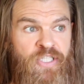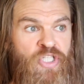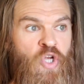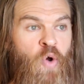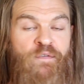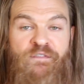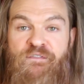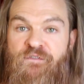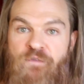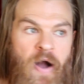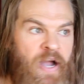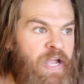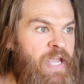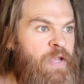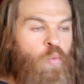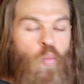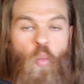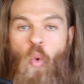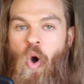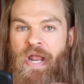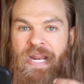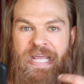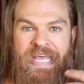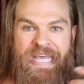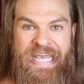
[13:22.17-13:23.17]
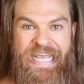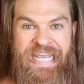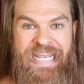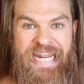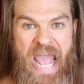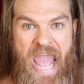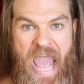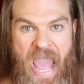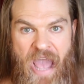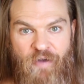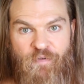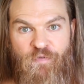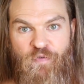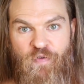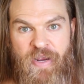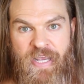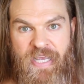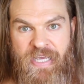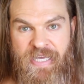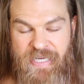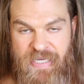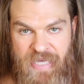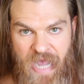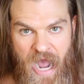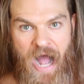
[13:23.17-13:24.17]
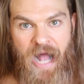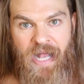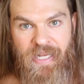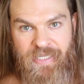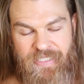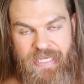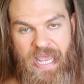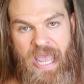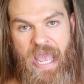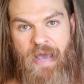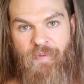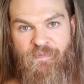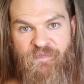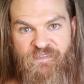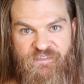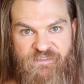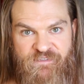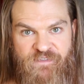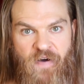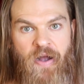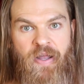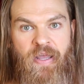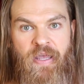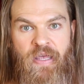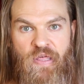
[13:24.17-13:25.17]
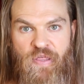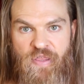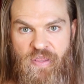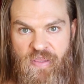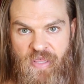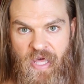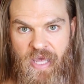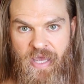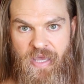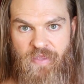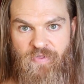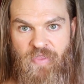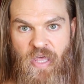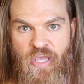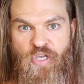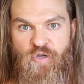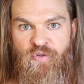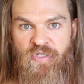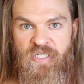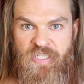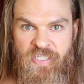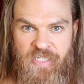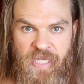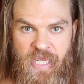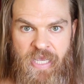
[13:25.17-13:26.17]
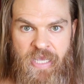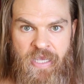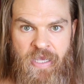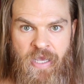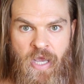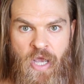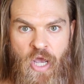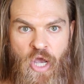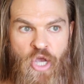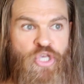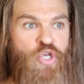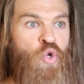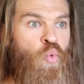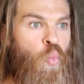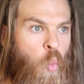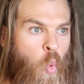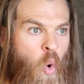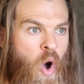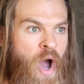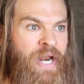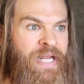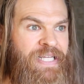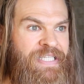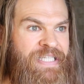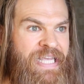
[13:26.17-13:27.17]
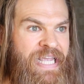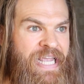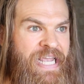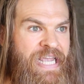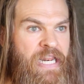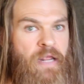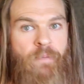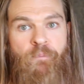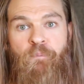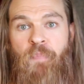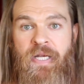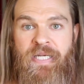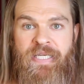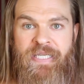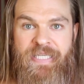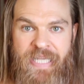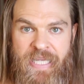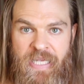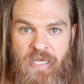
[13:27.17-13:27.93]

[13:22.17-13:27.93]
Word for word: So fucking what? Eat every goddamn fucking thing that you see. You wanted to eat it but